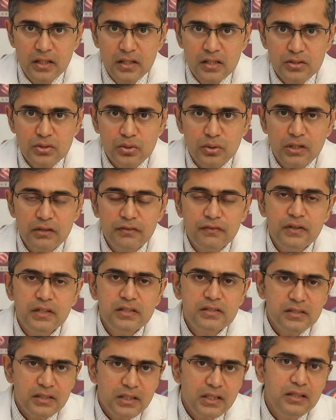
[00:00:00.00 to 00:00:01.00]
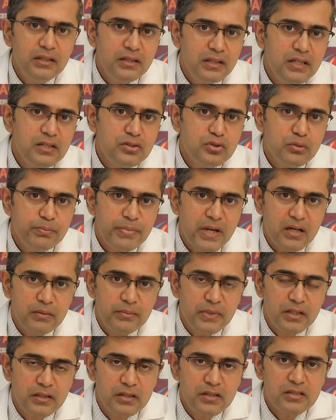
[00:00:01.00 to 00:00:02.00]
So if he is in these two
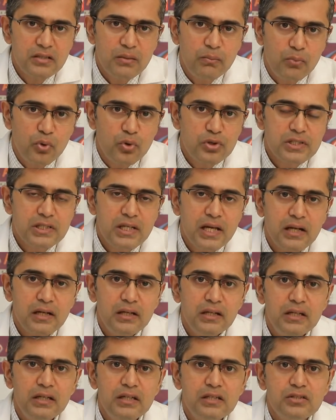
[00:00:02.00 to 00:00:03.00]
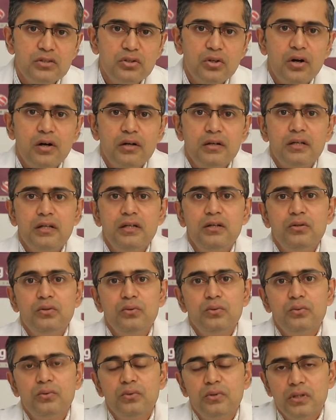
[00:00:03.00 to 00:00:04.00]
parameters, most likely he is not into
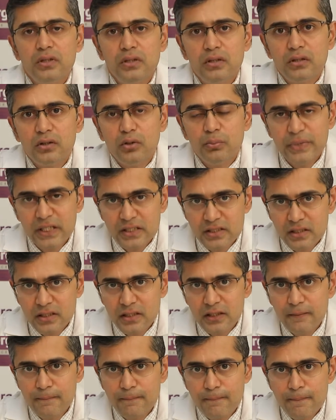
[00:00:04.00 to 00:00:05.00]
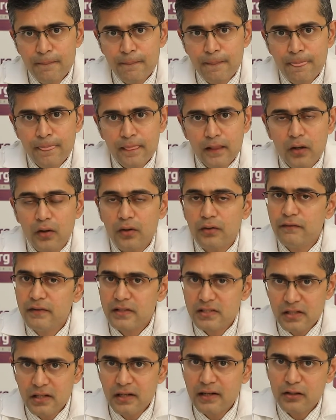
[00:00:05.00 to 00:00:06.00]
obesity or
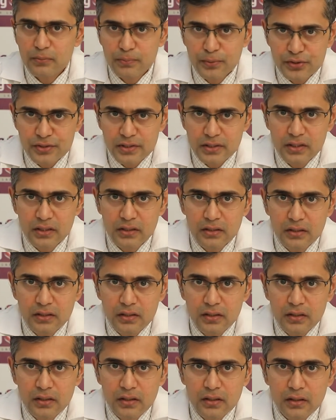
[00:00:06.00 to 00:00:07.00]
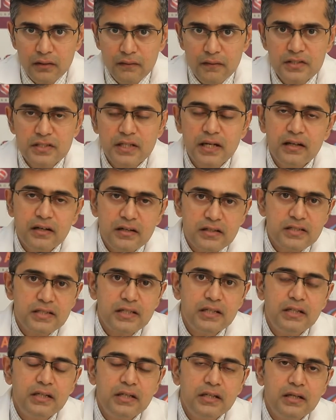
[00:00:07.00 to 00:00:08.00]
visceral adiposity, which can
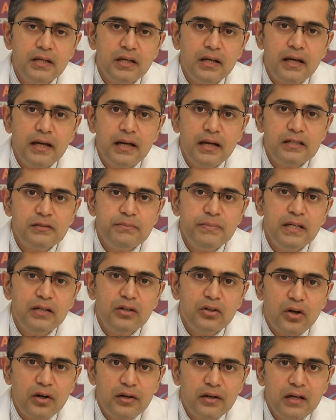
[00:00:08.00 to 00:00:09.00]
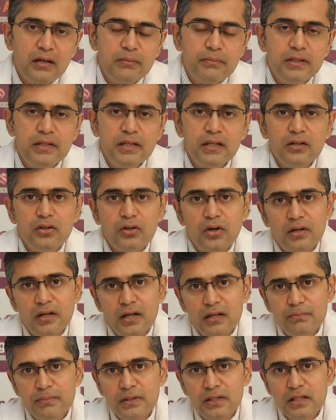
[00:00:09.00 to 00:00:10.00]
result as being non-diabetic,
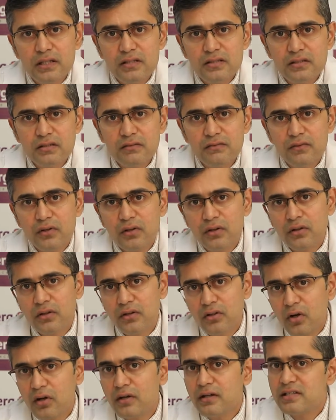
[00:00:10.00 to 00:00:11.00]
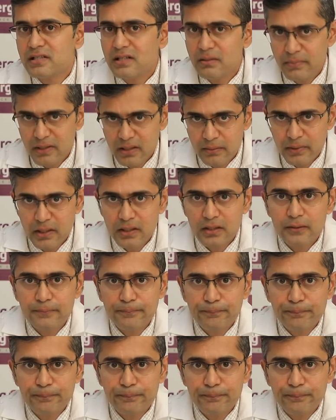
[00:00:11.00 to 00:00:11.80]
non-hypertensive or non-dyslipidemic.